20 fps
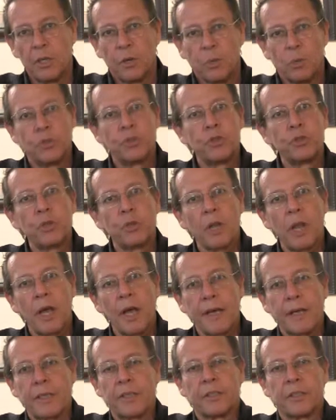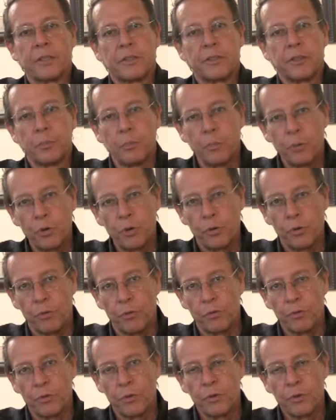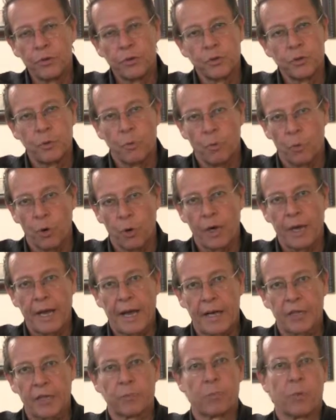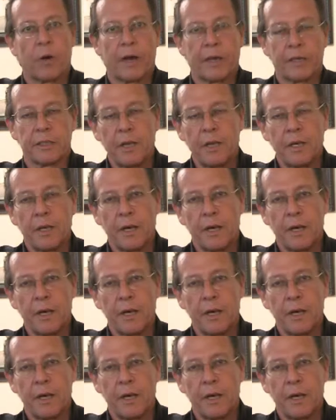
Would you like to move to a more cash practice?